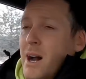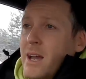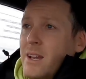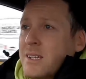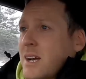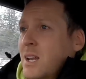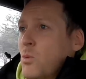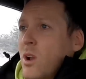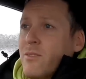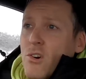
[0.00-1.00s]
buy exactly
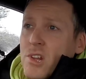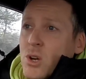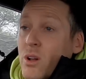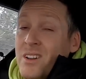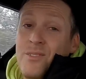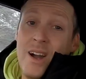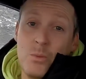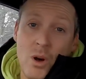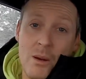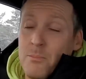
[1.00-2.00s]
what I've already got, in fact
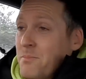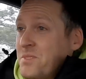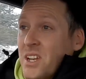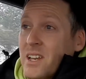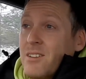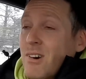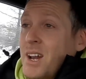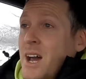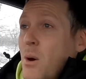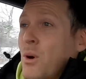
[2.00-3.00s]
what I'm sitting in
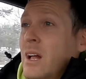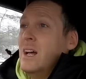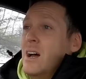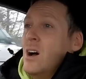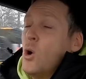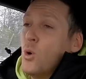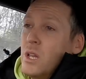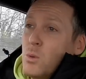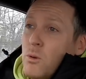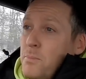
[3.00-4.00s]
right now,
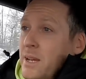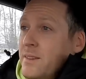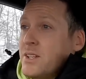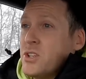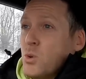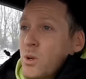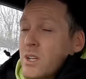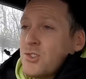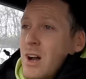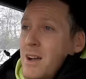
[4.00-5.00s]
only it would be the
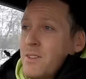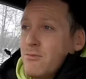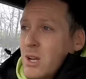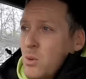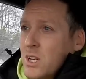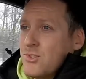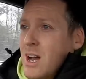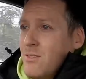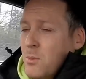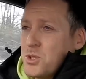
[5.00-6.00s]
two-wheel drive, the rear-wheel
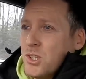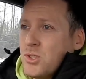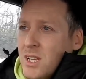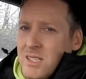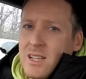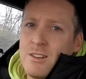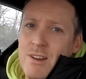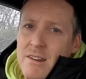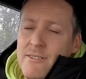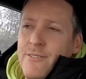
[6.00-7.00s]
drive option. So this is the
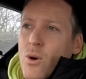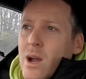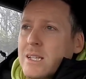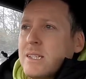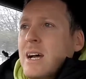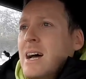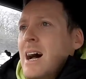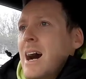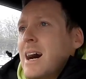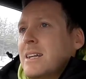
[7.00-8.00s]
Carrera 4S,
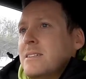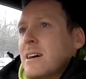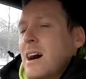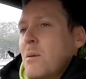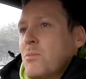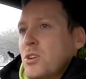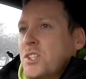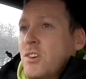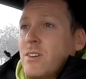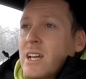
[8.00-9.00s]
and I'm
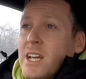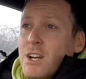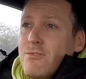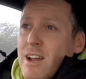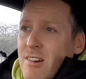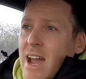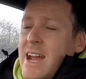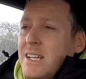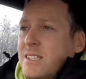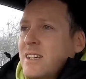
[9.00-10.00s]
considering a Carrera
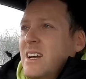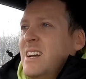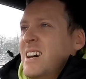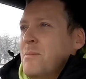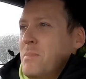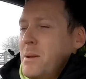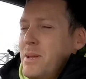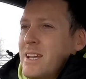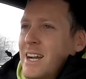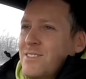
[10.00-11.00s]
S, and
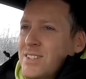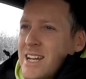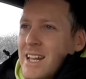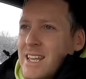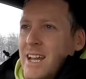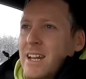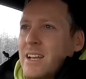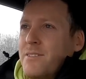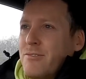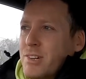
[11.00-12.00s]
maybe kind of
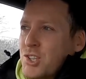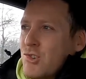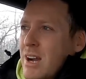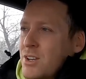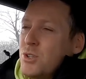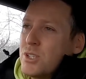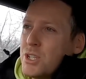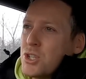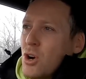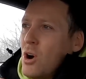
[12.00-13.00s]
dedicating it for a track
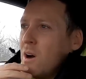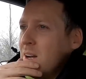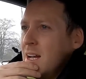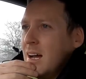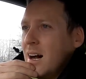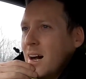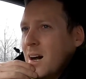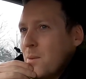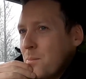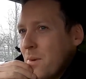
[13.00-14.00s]
usage car.
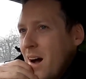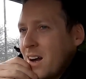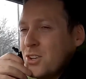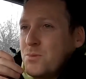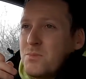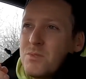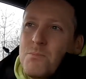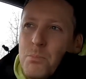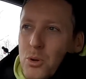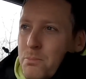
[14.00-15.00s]
I could
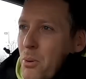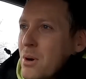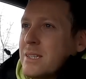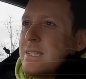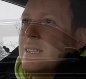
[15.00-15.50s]
put bucket